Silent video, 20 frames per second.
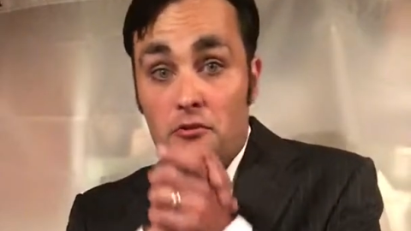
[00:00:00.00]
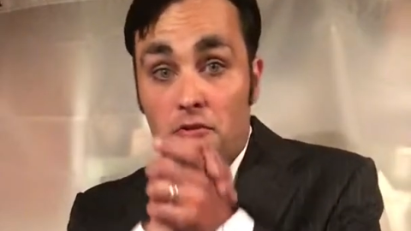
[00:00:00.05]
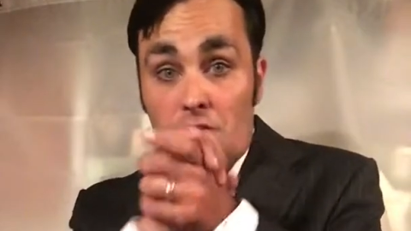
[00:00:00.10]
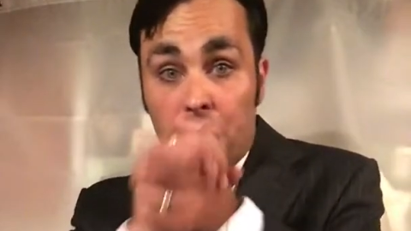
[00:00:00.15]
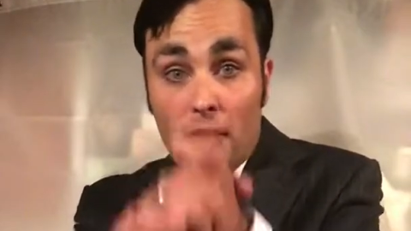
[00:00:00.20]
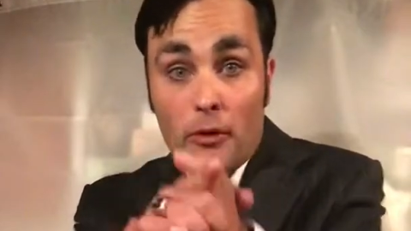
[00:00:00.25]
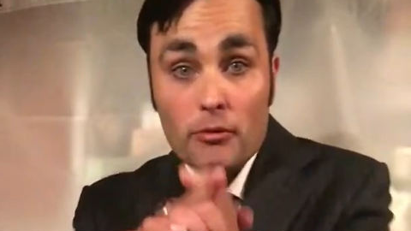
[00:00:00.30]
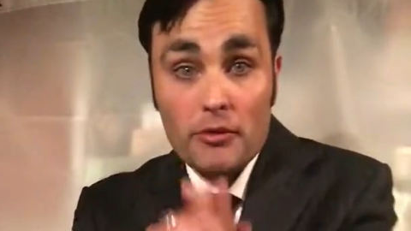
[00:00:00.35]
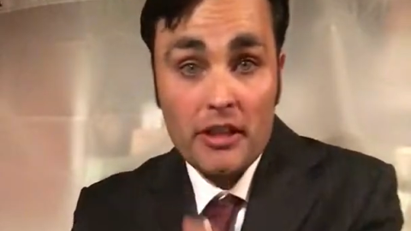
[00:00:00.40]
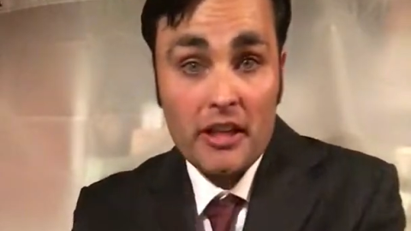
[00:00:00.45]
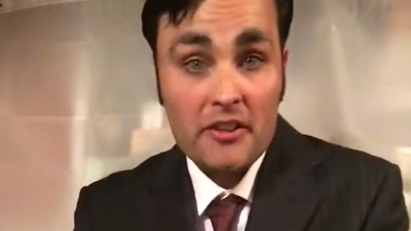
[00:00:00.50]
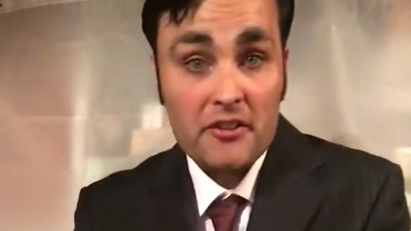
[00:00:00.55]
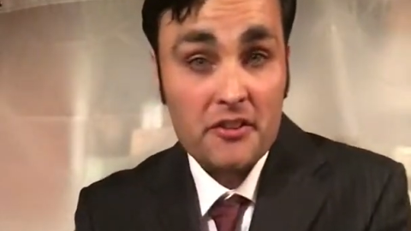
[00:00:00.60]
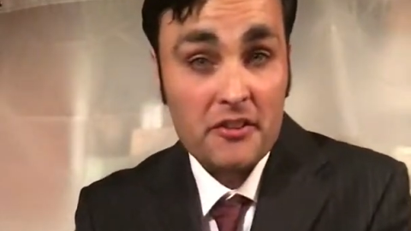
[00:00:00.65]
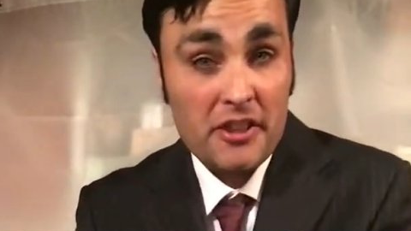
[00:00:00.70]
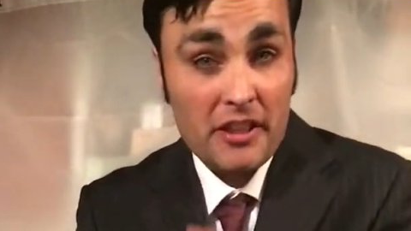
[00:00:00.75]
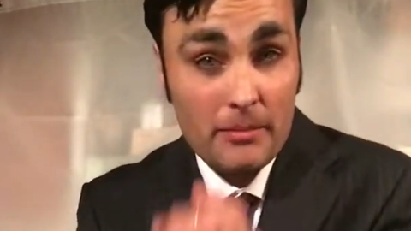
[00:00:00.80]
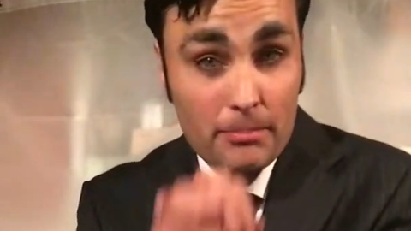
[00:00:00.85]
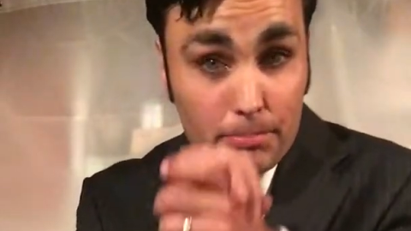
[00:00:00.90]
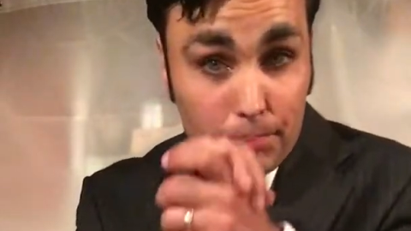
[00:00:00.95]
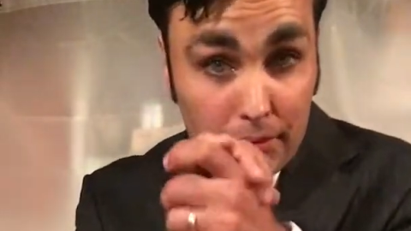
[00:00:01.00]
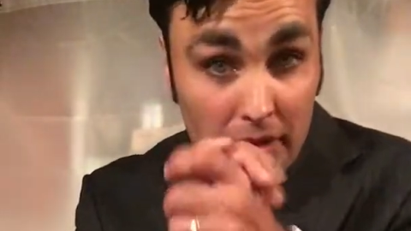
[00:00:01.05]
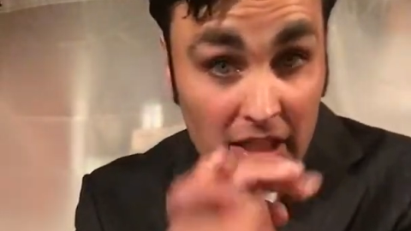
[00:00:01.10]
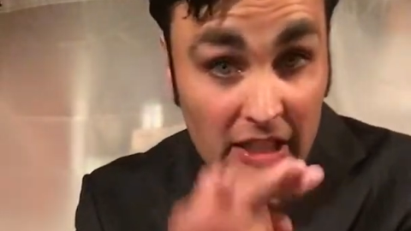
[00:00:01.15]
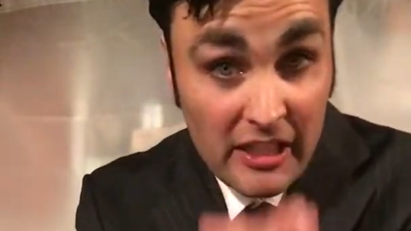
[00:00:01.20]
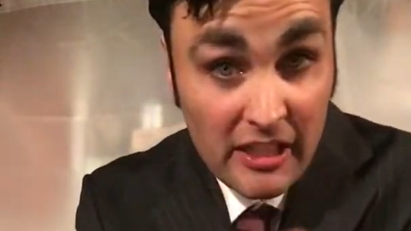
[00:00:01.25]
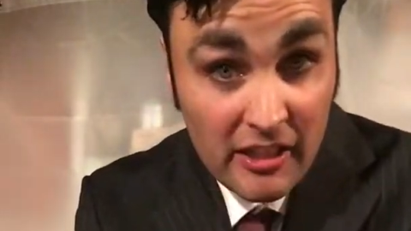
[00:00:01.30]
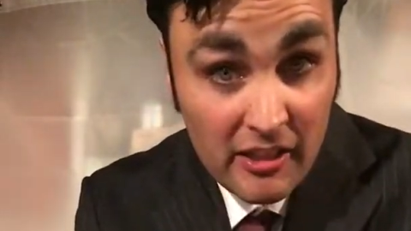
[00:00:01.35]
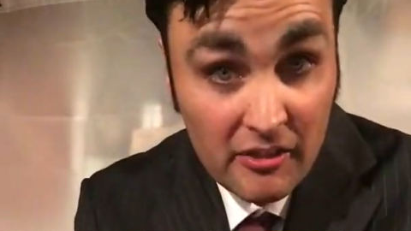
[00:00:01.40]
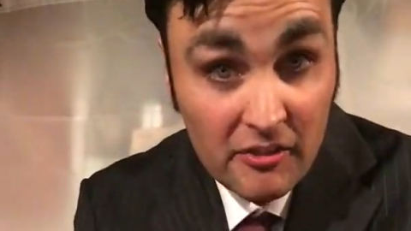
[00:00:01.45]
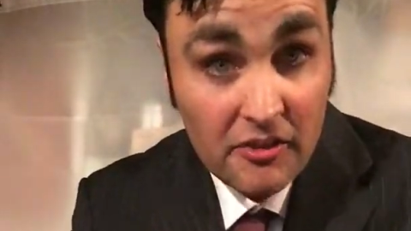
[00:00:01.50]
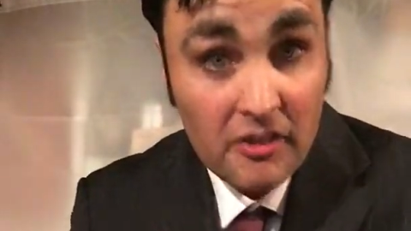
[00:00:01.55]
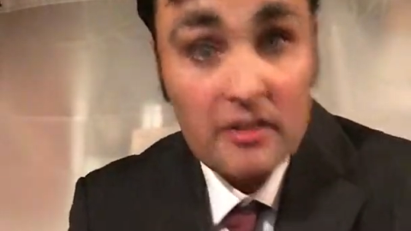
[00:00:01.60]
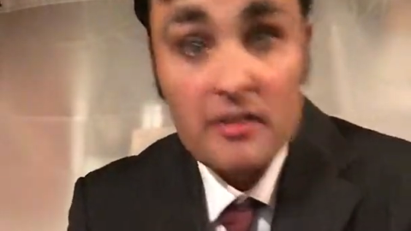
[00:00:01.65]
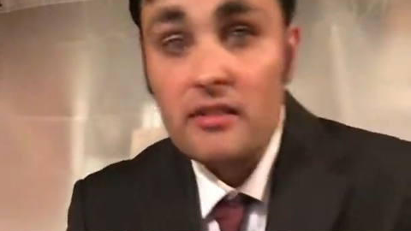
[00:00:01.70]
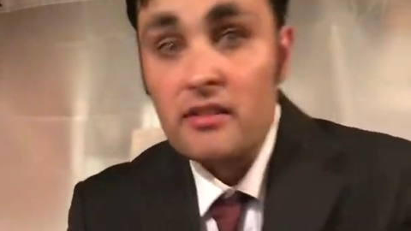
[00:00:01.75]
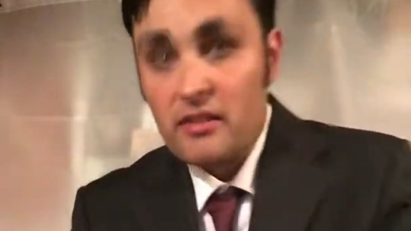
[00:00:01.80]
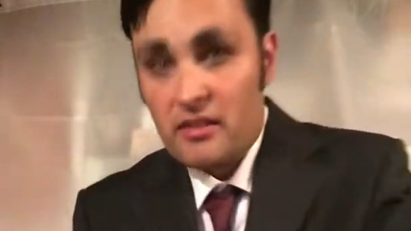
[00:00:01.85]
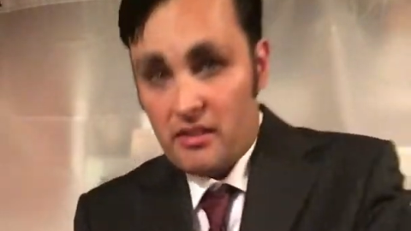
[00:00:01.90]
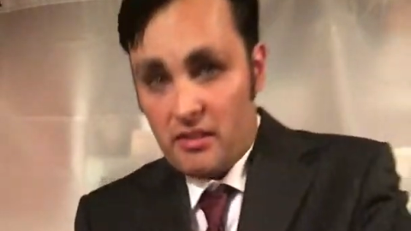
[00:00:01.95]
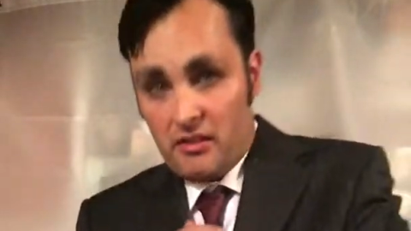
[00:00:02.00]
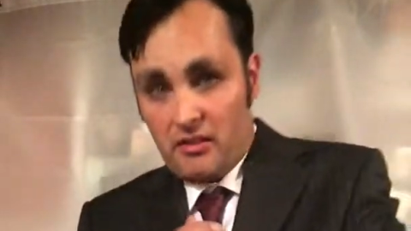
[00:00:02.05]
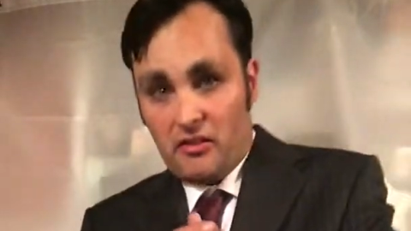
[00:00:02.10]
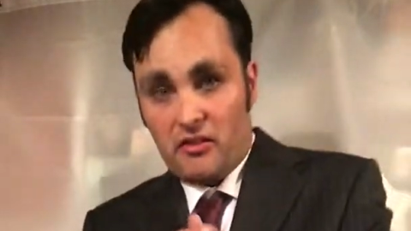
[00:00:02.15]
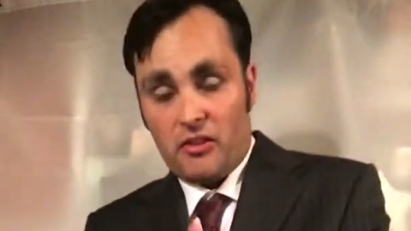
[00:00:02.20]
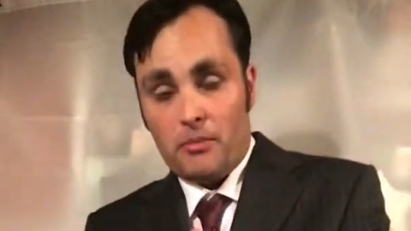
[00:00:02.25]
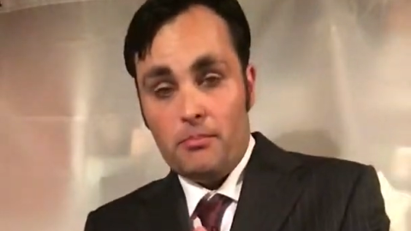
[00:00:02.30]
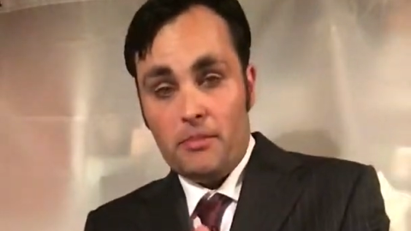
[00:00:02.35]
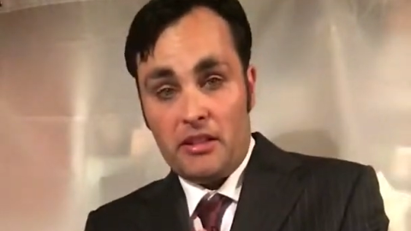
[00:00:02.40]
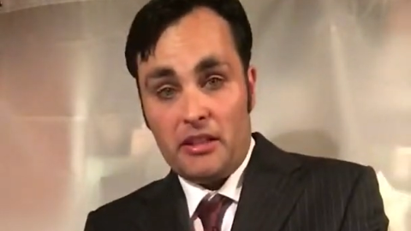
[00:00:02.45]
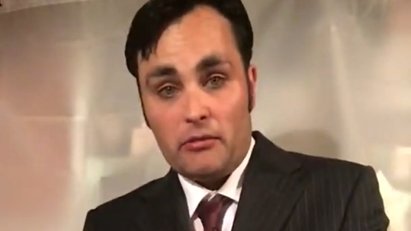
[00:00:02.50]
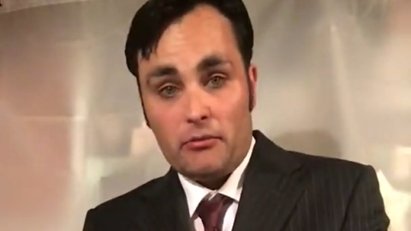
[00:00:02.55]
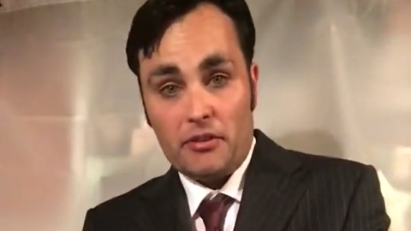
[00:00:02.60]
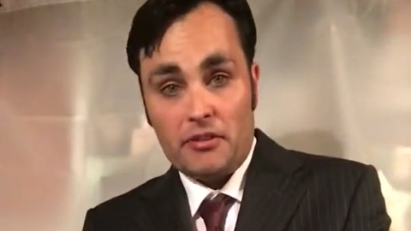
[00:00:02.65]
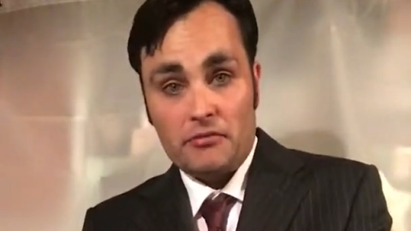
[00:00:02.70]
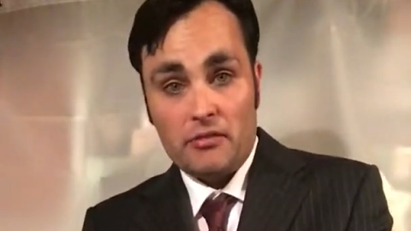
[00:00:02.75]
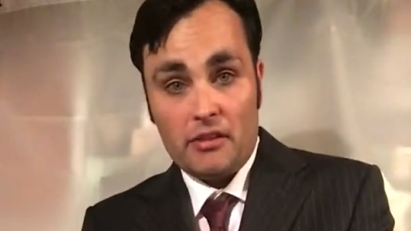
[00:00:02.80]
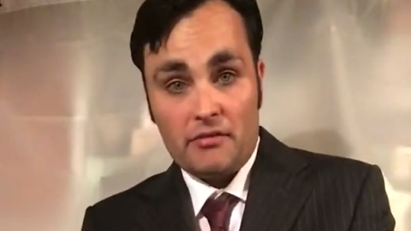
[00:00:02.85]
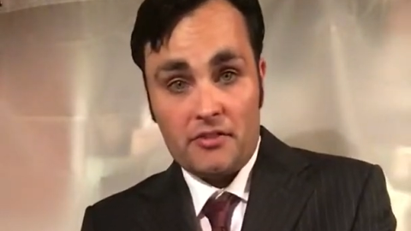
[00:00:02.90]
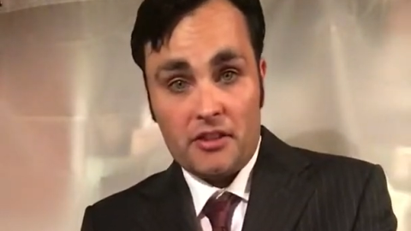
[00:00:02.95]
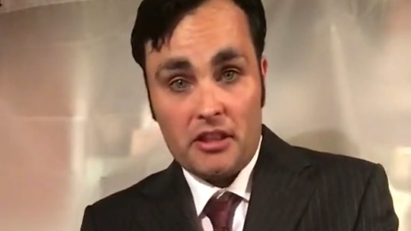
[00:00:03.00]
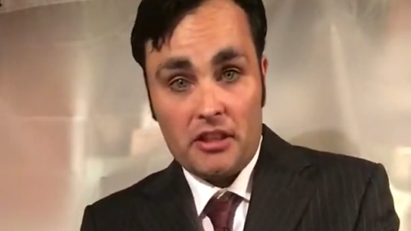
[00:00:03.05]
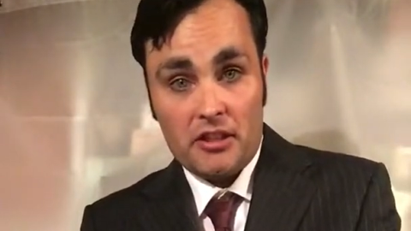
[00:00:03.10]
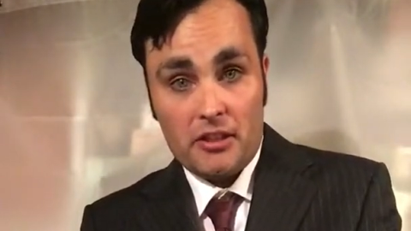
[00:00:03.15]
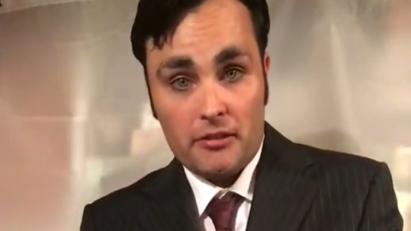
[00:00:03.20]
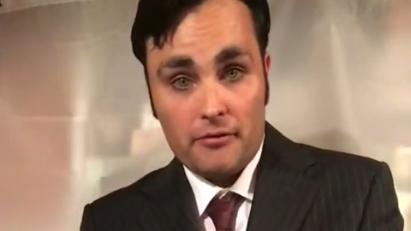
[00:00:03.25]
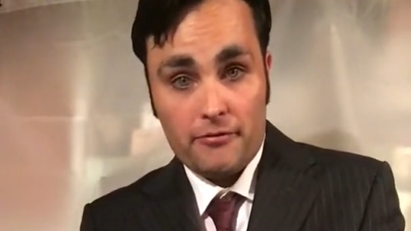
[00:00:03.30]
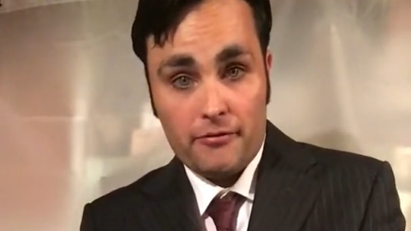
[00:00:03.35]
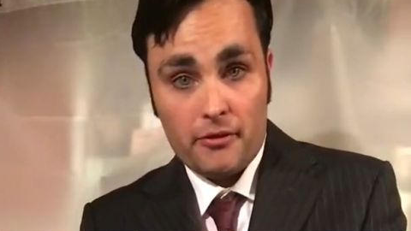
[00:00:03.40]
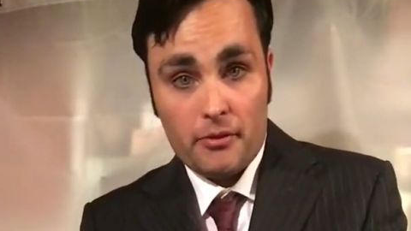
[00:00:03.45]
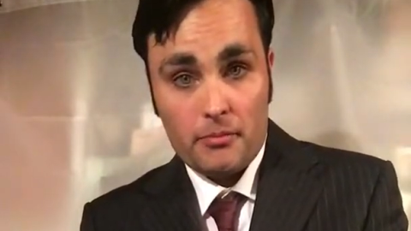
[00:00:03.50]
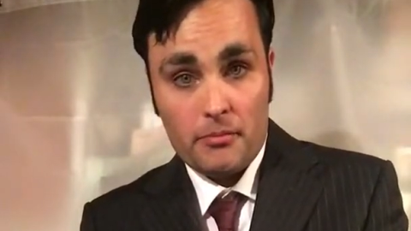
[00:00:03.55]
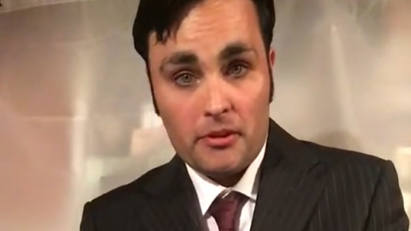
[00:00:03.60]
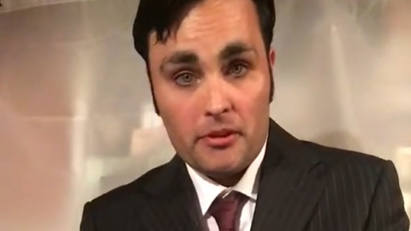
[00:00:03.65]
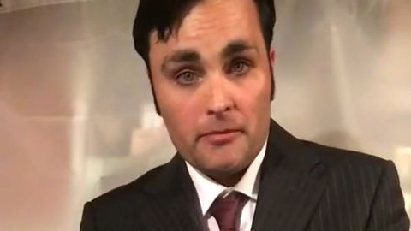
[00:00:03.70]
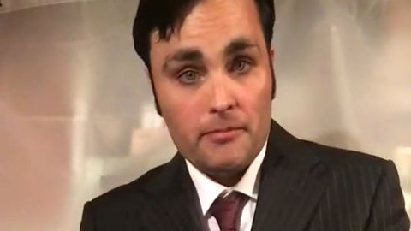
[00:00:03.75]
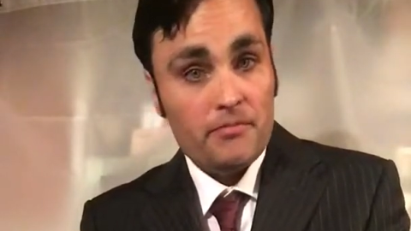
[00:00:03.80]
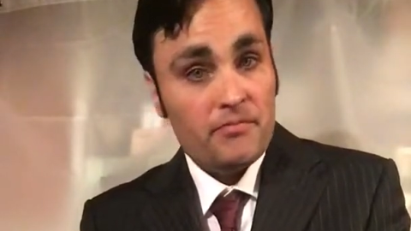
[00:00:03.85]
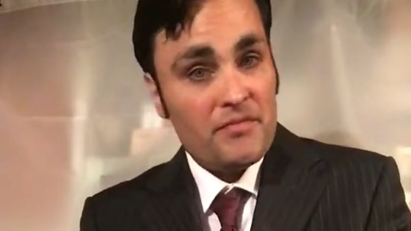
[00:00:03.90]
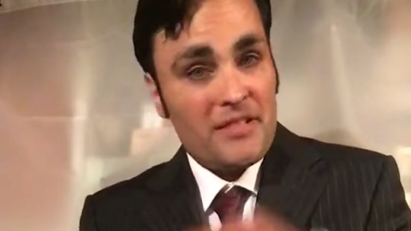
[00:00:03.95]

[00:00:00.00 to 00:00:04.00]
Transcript: don't hesitate, please submit it. We love to hear from you.